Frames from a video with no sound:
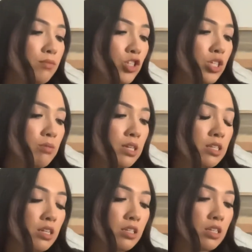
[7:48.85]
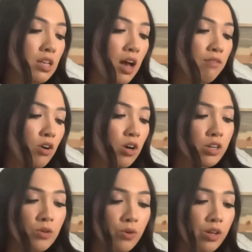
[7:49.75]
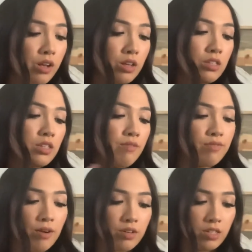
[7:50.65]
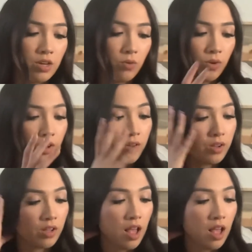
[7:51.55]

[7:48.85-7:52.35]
just because it does have argan oil, sunflower seed oil,